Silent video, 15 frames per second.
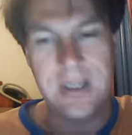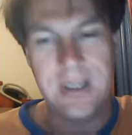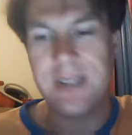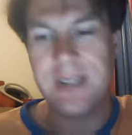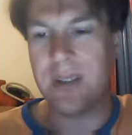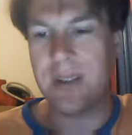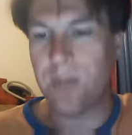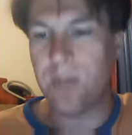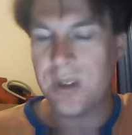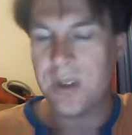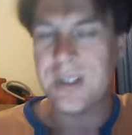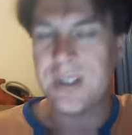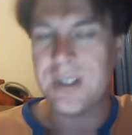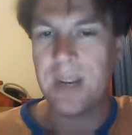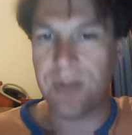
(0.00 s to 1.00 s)
let's say,
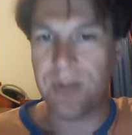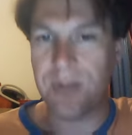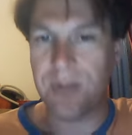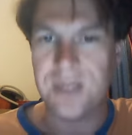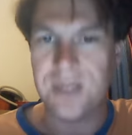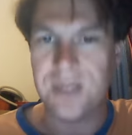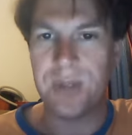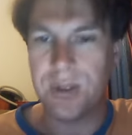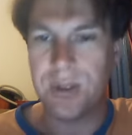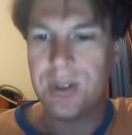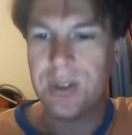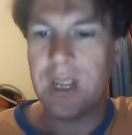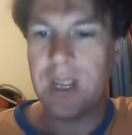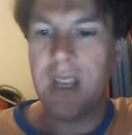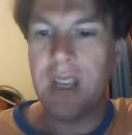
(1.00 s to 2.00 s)
which type of sensor we
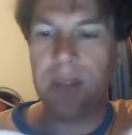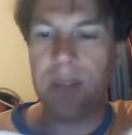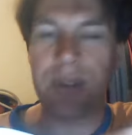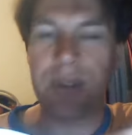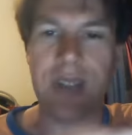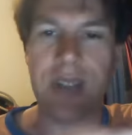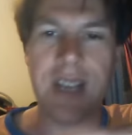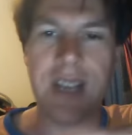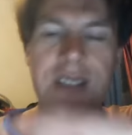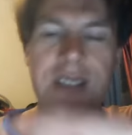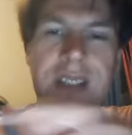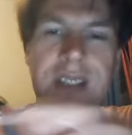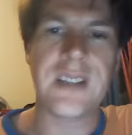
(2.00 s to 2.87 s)
use. But the nice thing